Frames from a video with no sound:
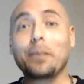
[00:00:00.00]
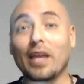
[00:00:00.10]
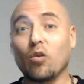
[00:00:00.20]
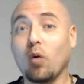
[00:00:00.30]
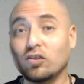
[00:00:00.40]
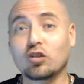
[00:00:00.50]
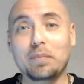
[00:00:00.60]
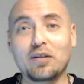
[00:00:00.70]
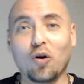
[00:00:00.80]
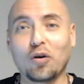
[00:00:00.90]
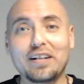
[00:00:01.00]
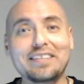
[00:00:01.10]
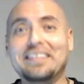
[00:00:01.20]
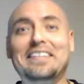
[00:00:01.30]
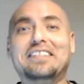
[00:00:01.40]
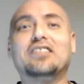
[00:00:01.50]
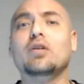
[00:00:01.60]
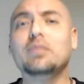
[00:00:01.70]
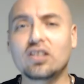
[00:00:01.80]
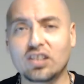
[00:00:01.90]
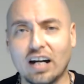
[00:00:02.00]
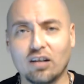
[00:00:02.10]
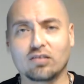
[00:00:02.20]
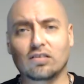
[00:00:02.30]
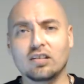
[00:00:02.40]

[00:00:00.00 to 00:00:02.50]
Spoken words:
it wants to be noticed, it screams and shouts.